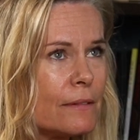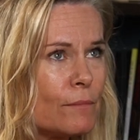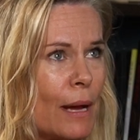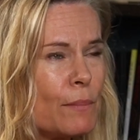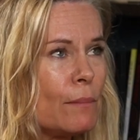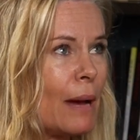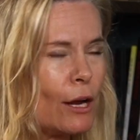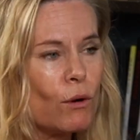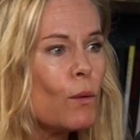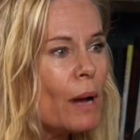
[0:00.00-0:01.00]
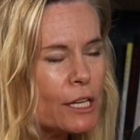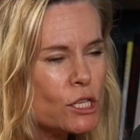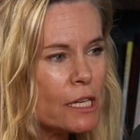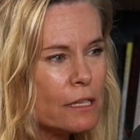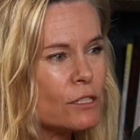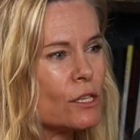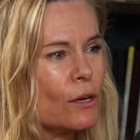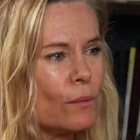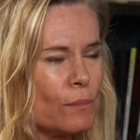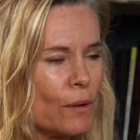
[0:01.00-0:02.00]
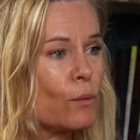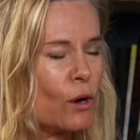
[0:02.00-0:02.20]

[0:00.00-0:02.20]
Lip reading: might be micro budget, but